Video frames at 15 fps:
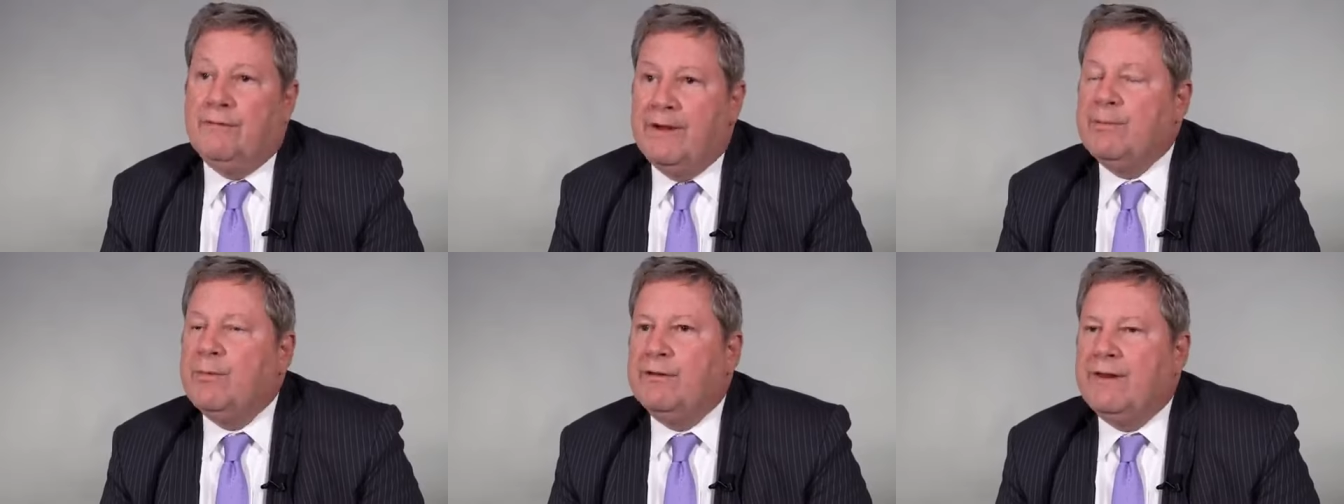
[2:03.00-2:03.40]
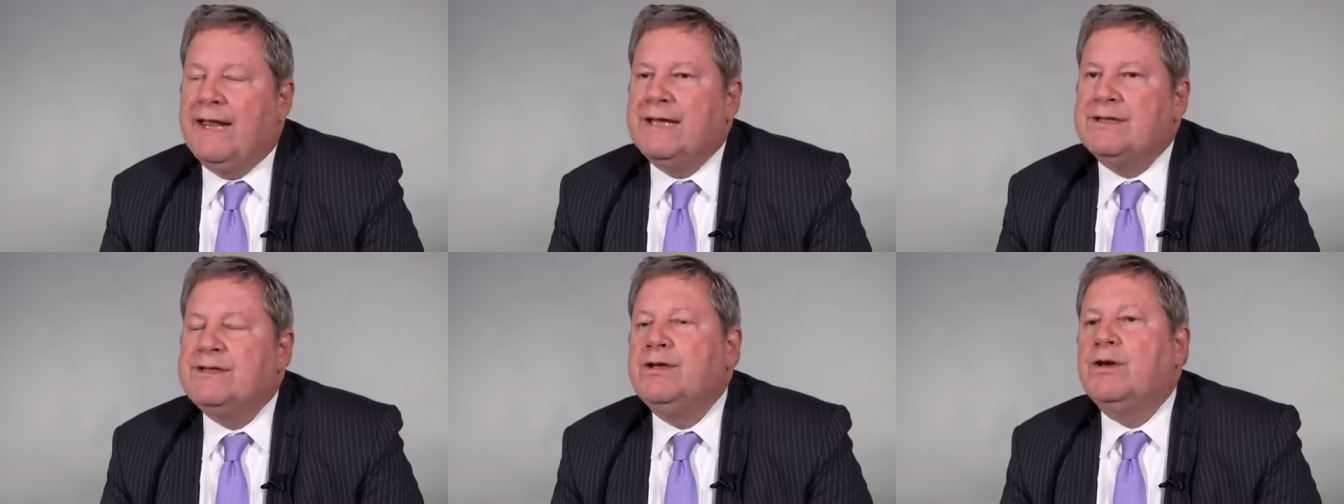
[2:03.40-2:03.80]
and November of
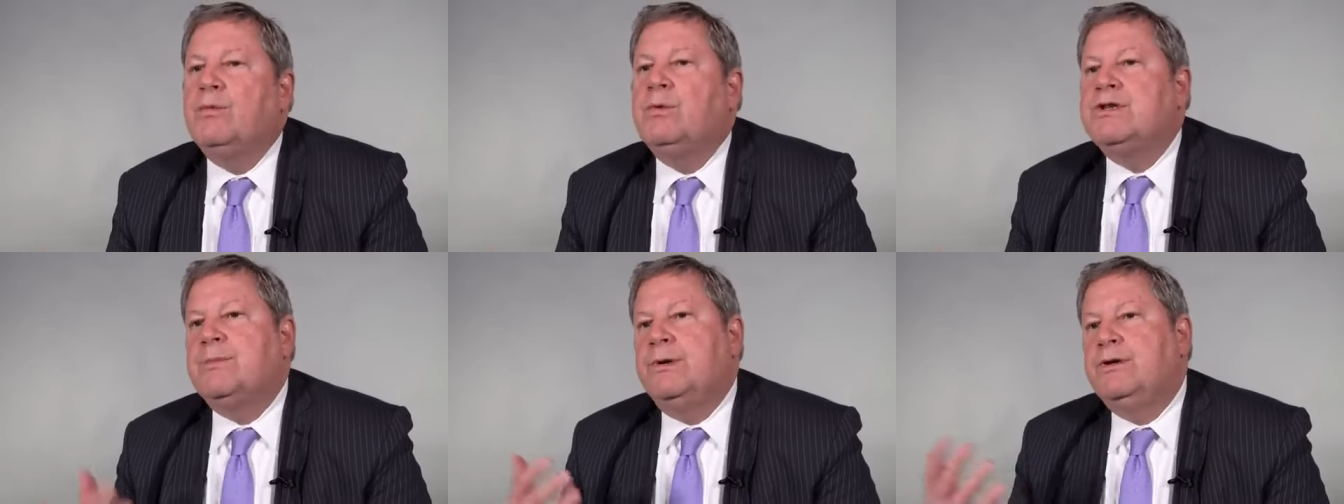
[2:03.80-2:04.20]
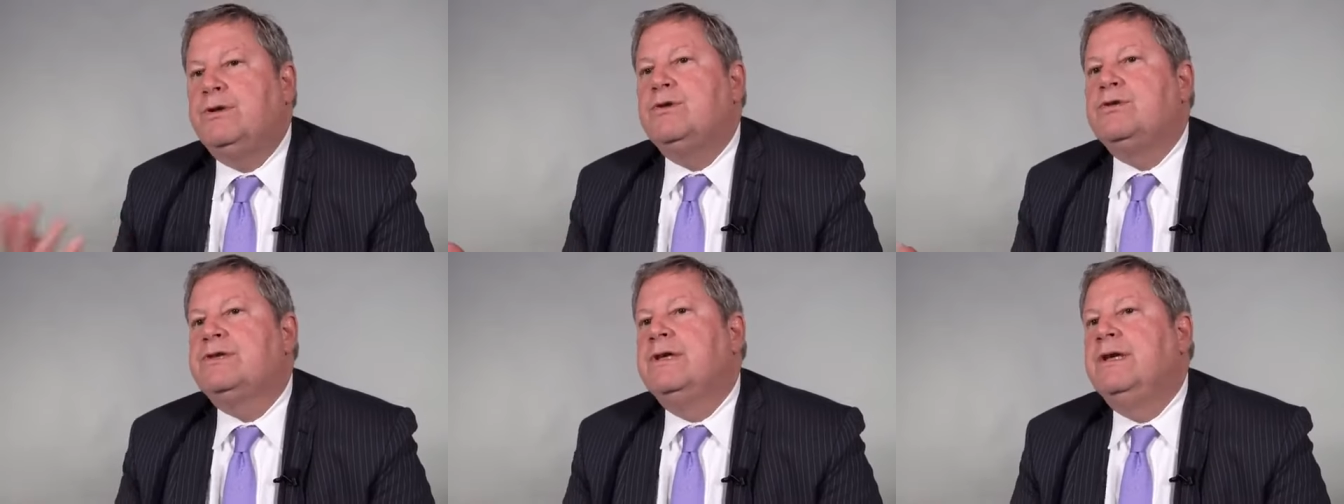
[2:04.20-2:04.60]
last year, which
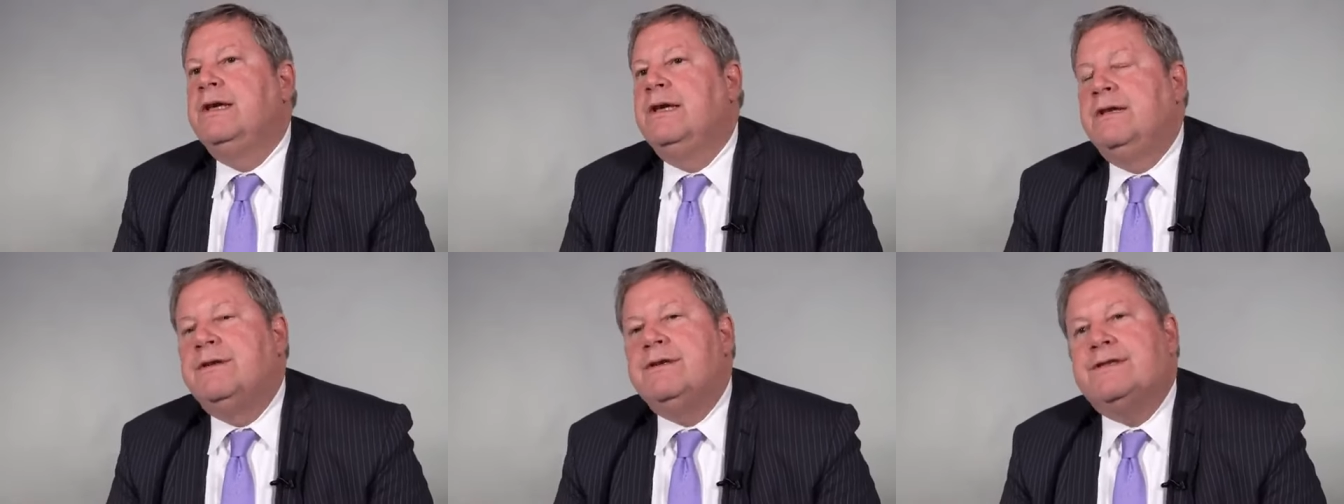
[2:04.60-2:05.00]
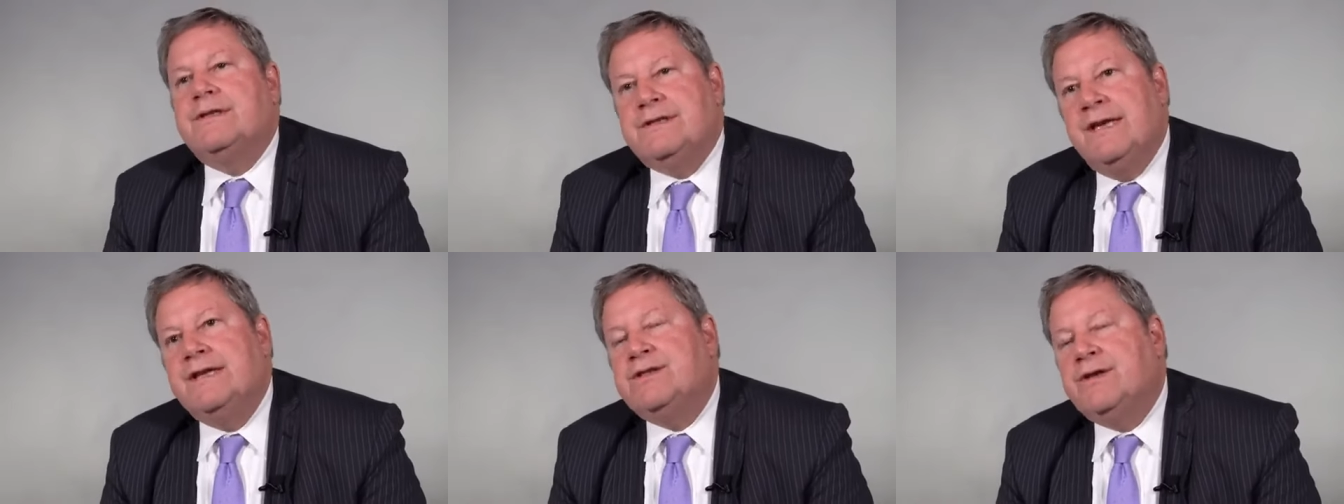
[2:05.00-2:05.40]
produced the
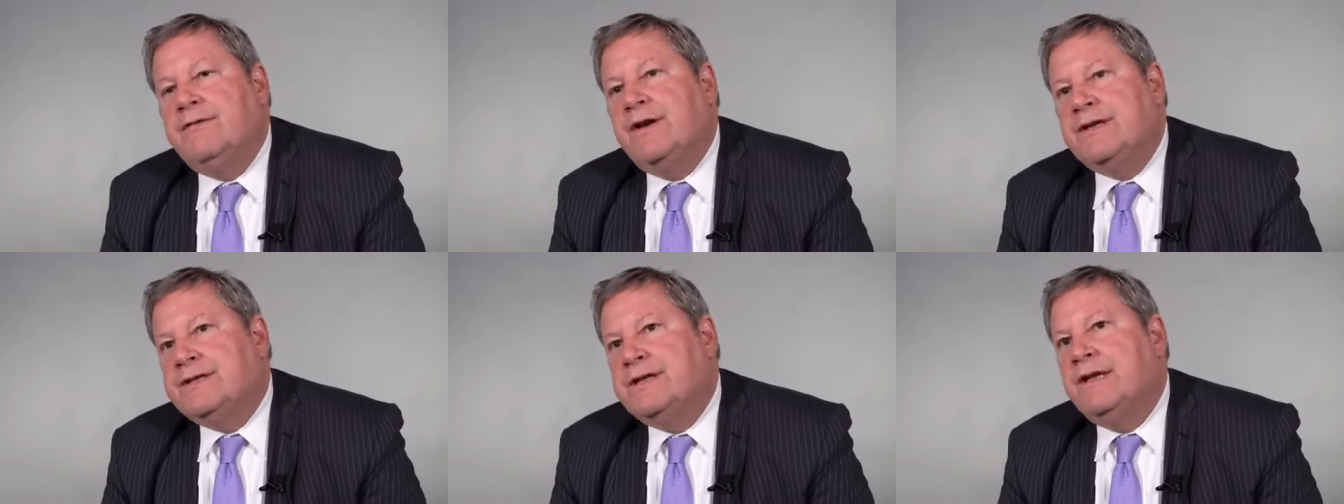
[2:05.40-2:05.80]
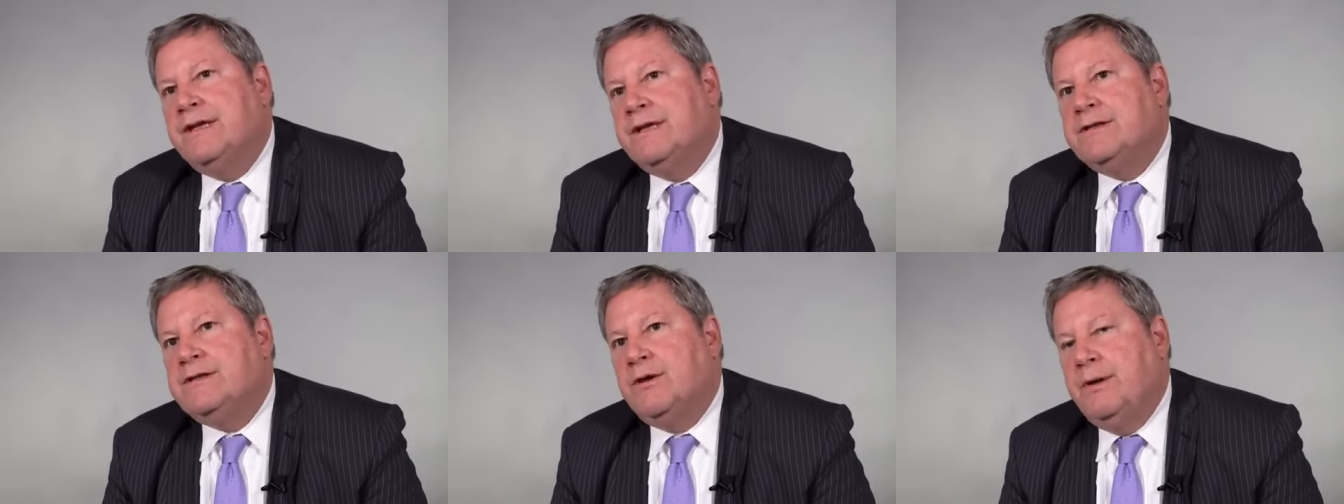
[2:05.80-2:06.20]
cessation of
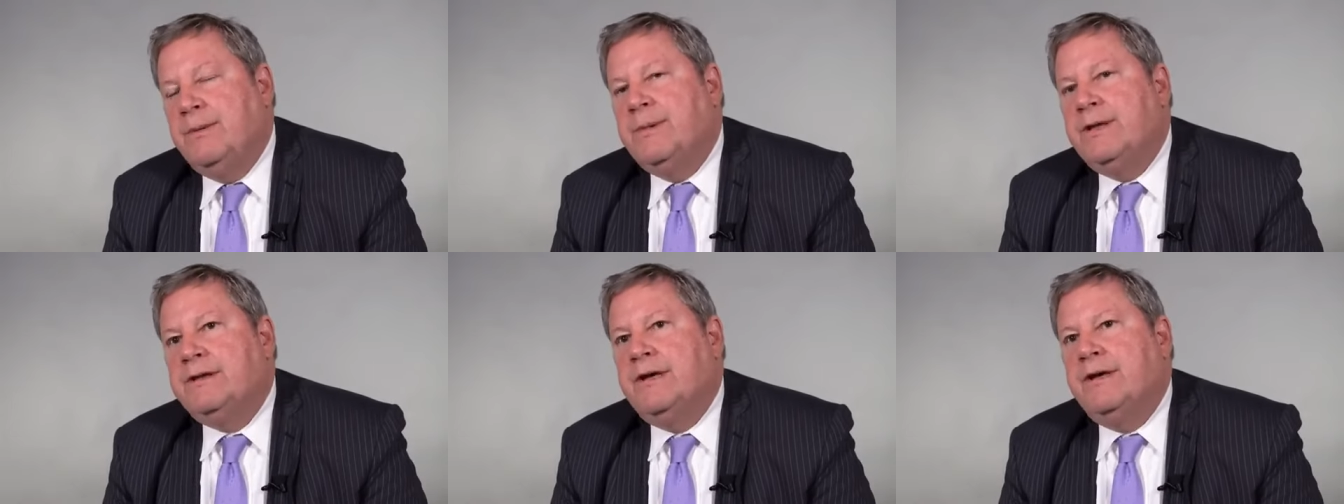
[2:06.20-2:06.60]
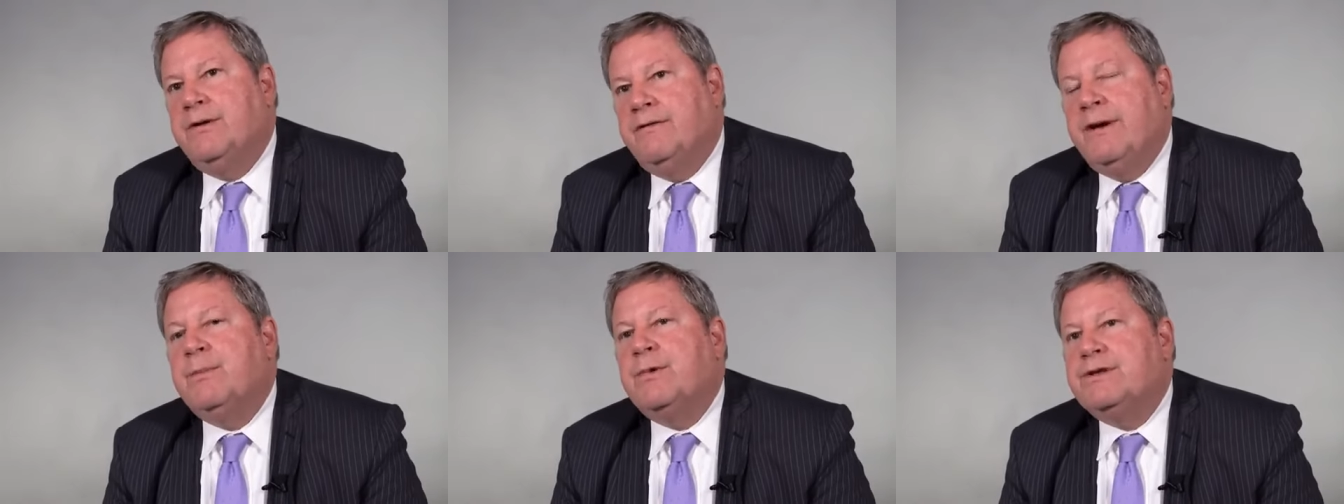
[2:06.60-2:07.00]
hostilities agreement on
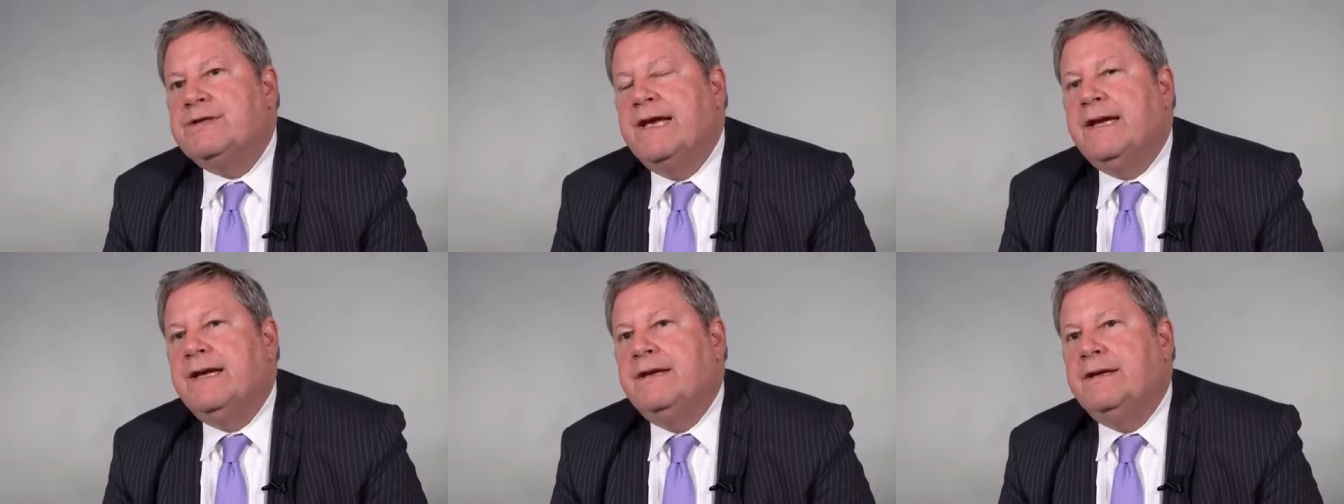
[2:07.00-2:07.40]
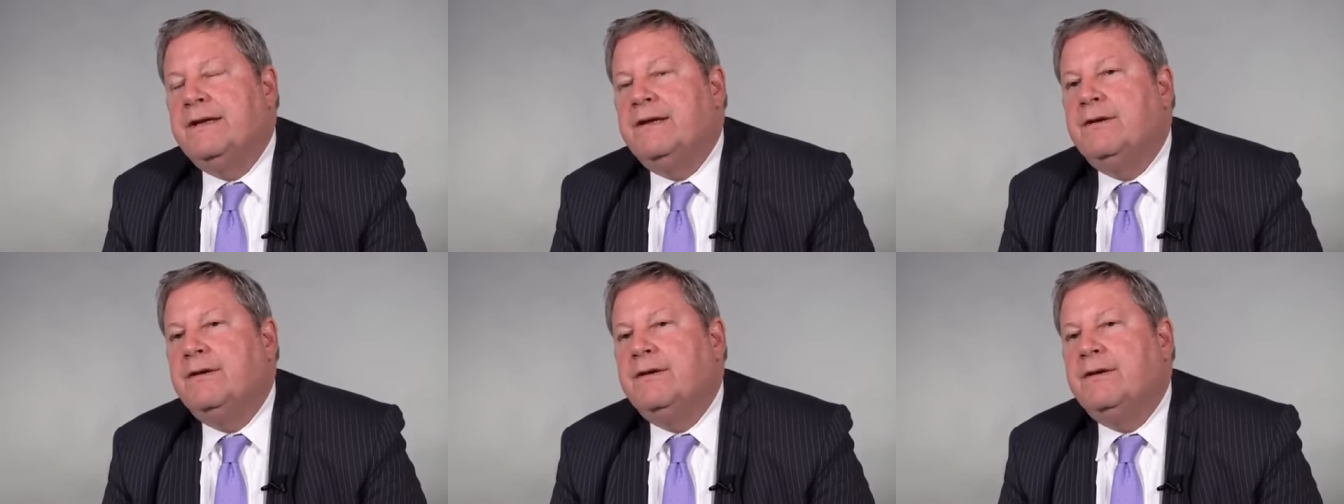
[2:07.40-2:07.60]
November 2nd.